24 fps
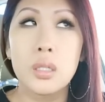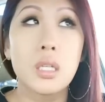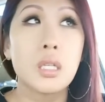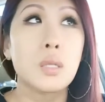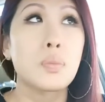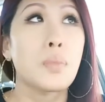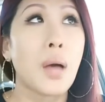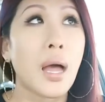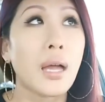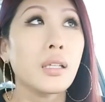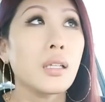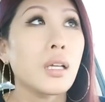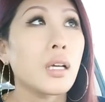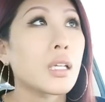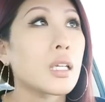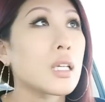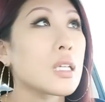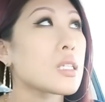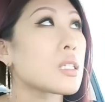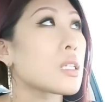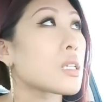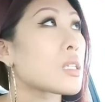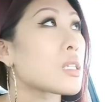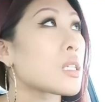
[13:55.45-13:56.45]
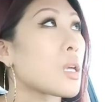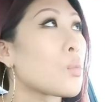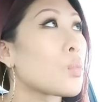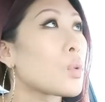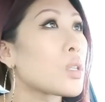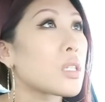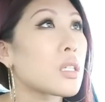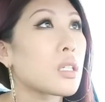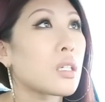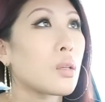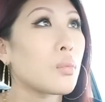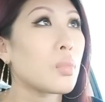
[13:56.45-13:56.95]
because my luck is like
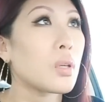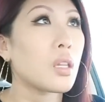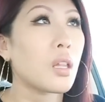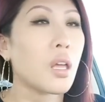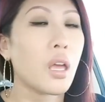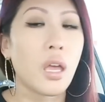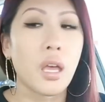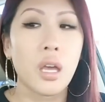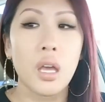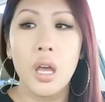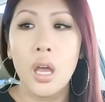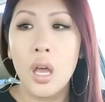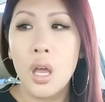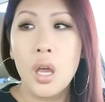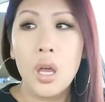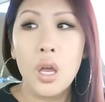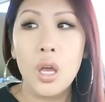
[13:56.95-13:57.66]
someone's going to be like,